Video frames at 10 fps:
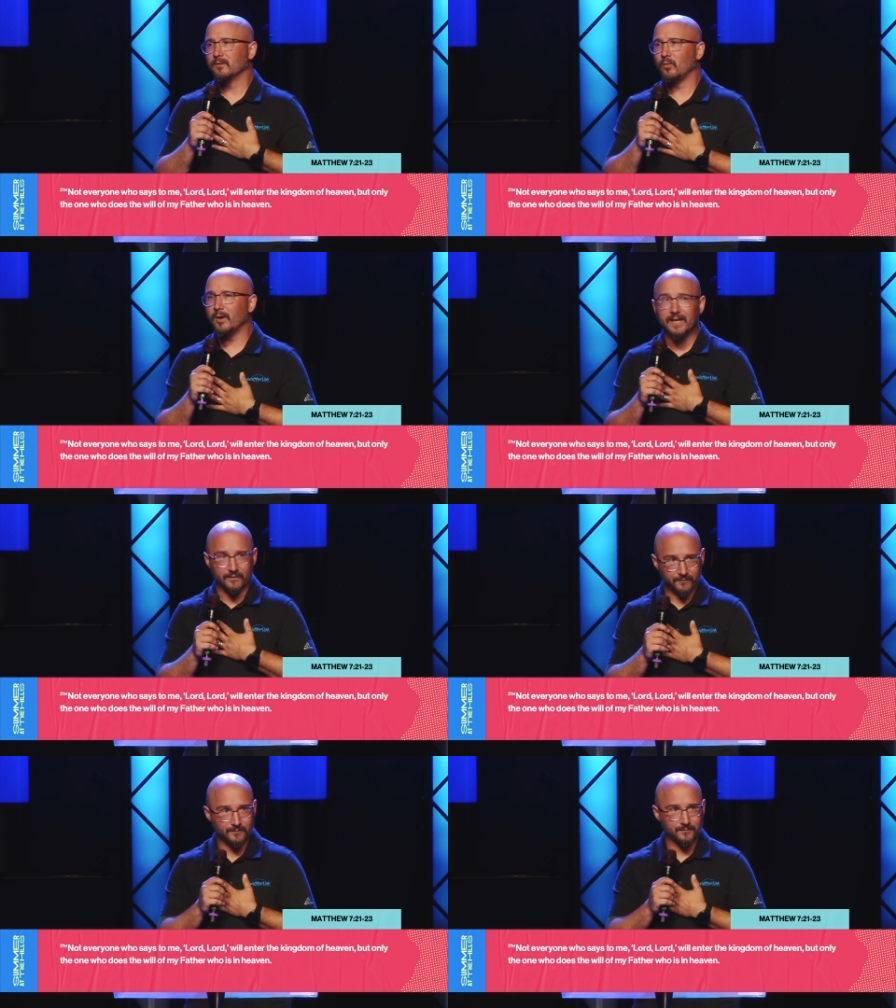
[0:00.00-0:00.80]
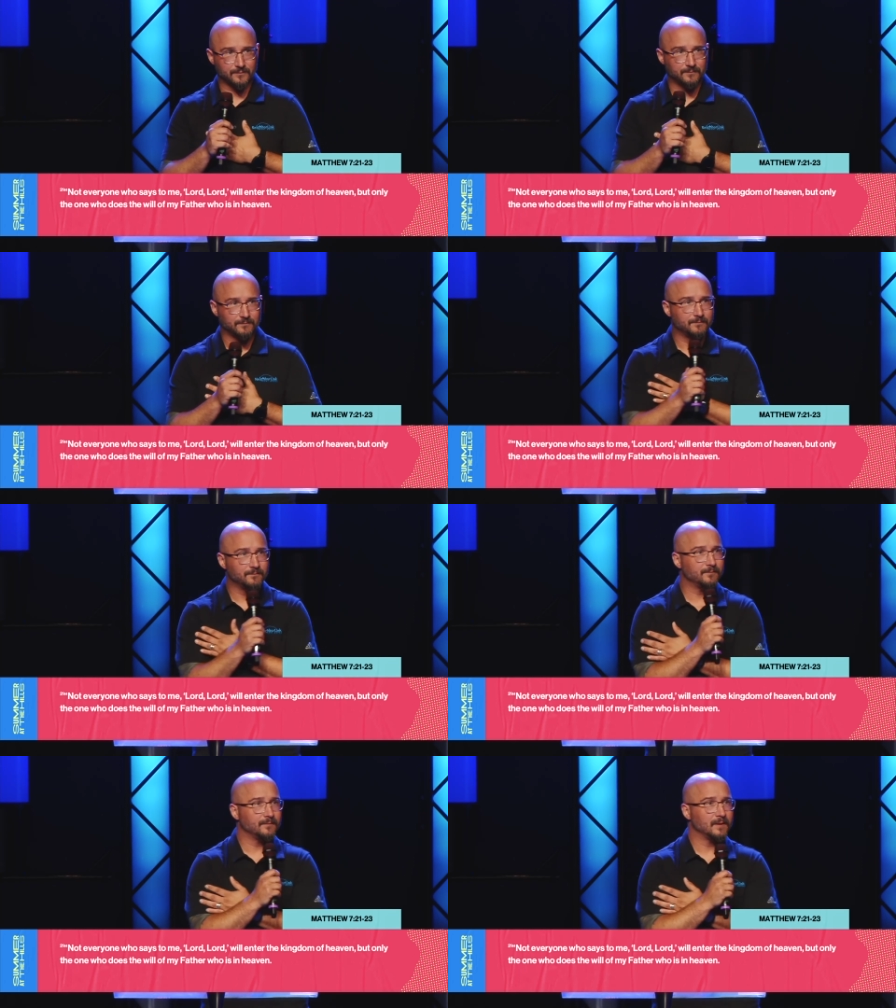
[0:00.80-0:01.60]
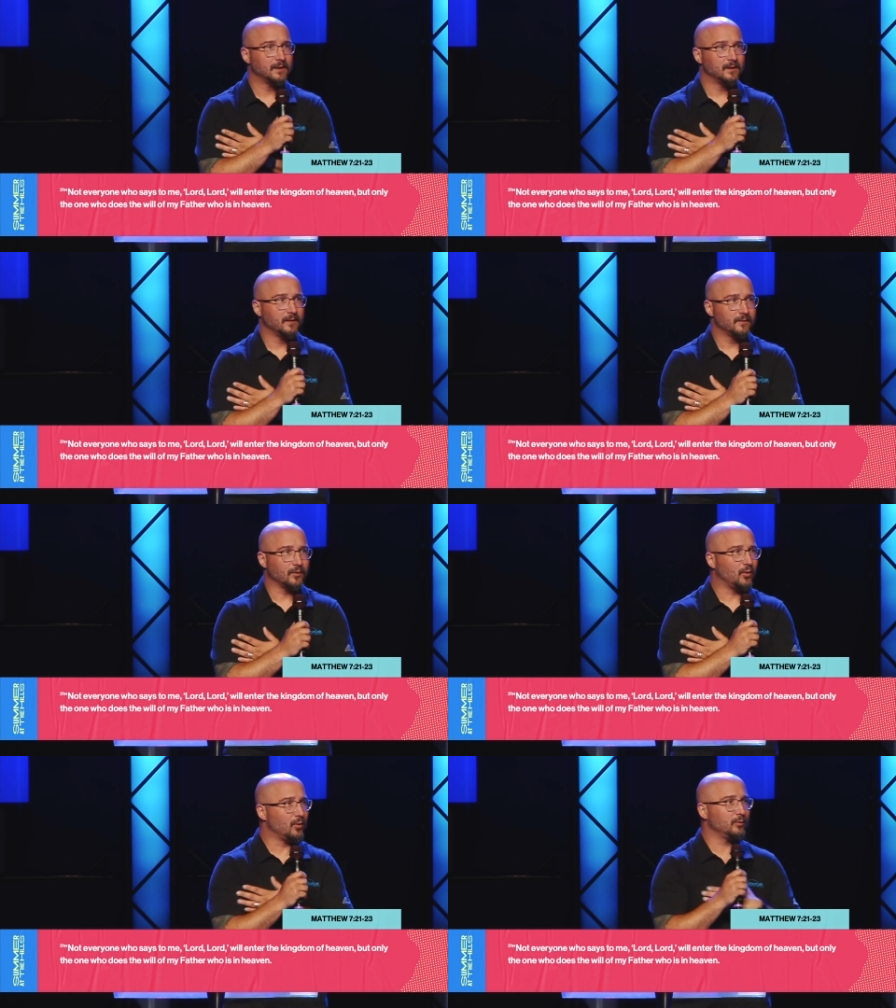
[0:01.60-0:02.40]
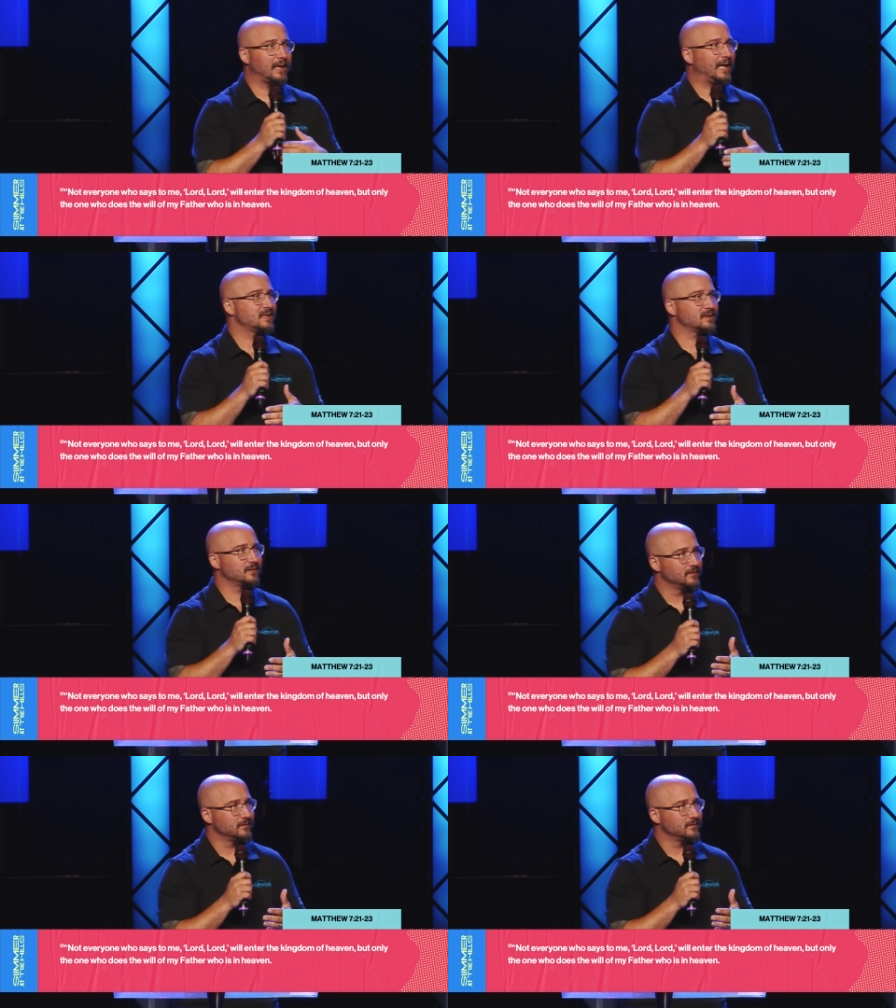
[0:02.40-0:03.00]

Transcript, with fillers: What if the whole last